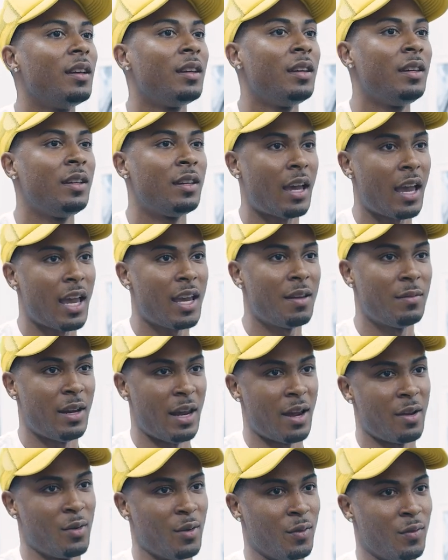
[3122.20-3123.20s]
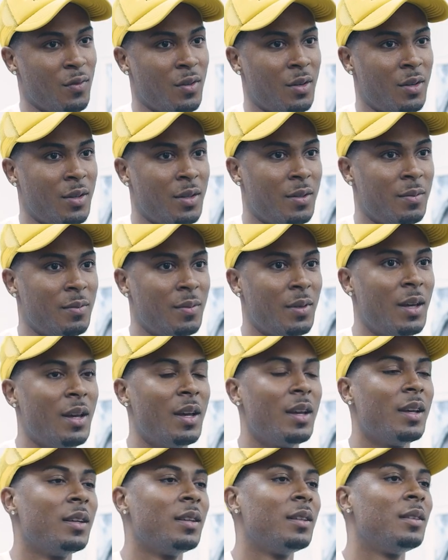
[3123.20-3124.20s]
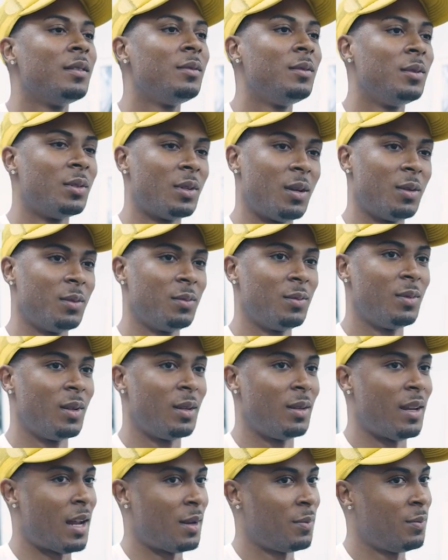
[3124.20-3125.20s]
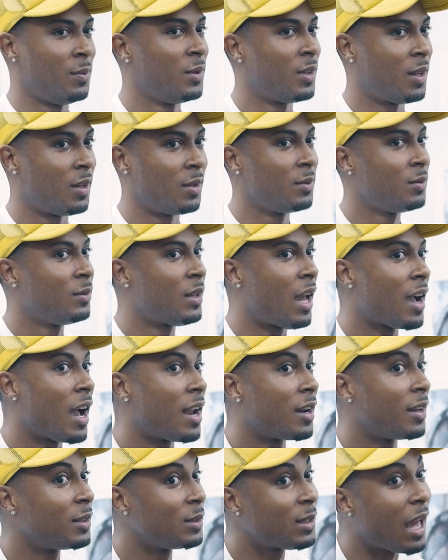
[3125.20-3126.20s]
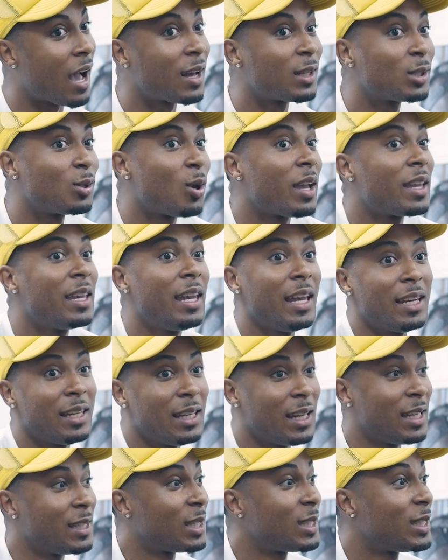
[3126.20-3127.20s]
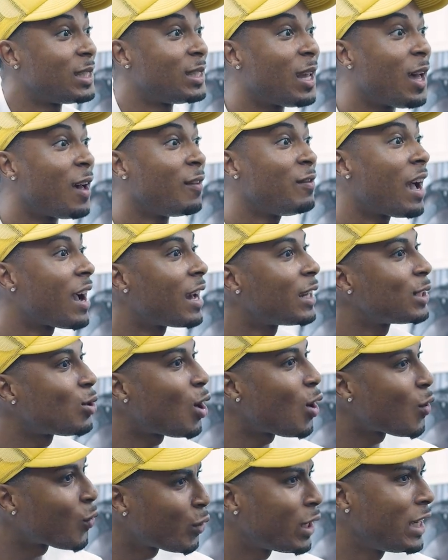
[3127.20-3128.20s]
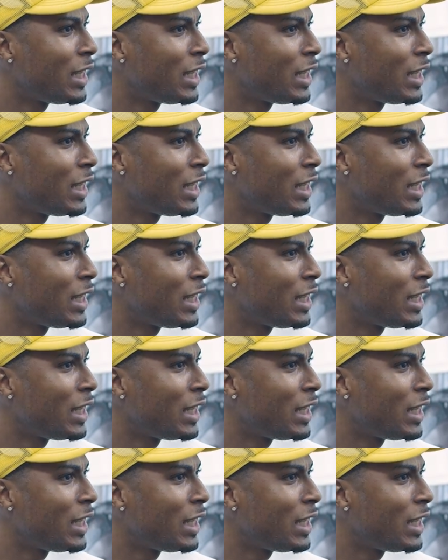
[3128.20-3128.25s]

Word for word: he came down here from. You know, a lot of, you know, y'all gotta start getting into stuff. Y'all gotta start